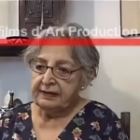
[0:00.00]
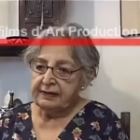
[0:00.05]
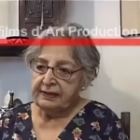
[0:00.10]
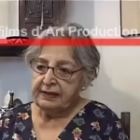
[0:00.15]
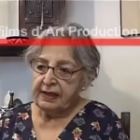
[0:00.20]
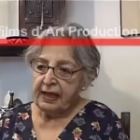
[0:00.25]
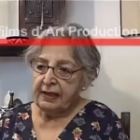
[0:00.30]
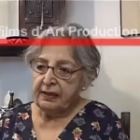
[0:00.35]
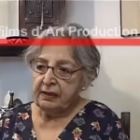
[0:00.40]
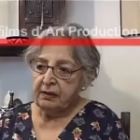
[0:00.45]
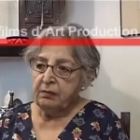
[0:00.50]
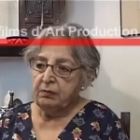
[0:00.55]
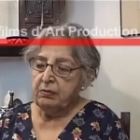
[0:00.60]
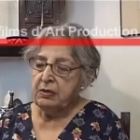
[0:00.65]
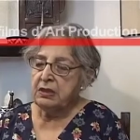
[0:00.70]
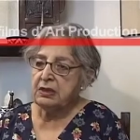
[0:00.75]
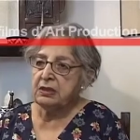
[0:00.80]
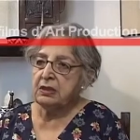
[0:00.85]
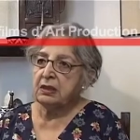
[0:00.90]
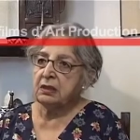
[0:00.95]
That
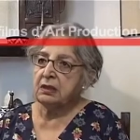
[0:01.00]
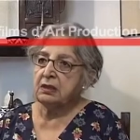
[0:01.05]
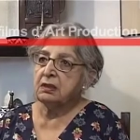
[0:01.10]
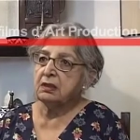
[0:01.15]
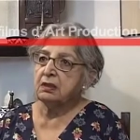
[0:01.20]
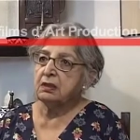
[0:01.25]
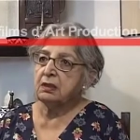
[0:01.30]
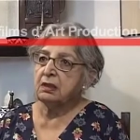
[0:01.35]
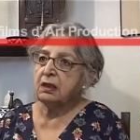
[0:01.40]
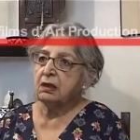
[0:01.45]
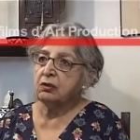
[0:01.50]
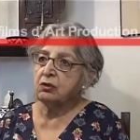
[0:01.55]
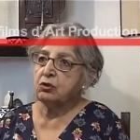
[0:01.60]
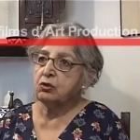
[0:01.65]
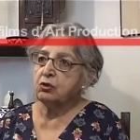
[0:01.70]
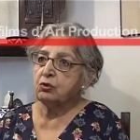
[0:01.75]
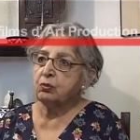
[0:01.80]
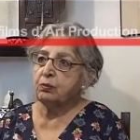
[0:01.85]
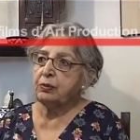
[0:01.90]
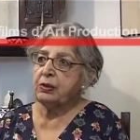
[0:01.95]
meeting turned
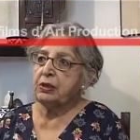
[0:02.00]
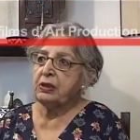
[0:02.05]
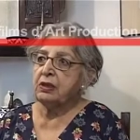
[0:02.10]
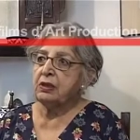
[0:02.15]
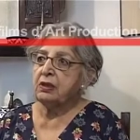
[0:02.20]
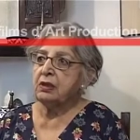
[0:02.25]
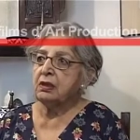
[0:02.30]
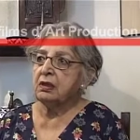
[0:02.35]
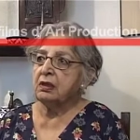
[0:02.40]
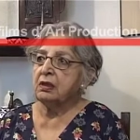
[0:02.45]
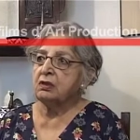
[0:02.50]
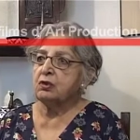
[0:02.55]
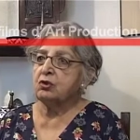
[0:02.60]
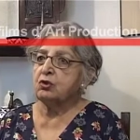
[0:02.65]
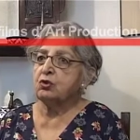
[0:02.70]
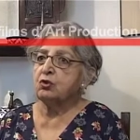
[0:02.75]
out to be a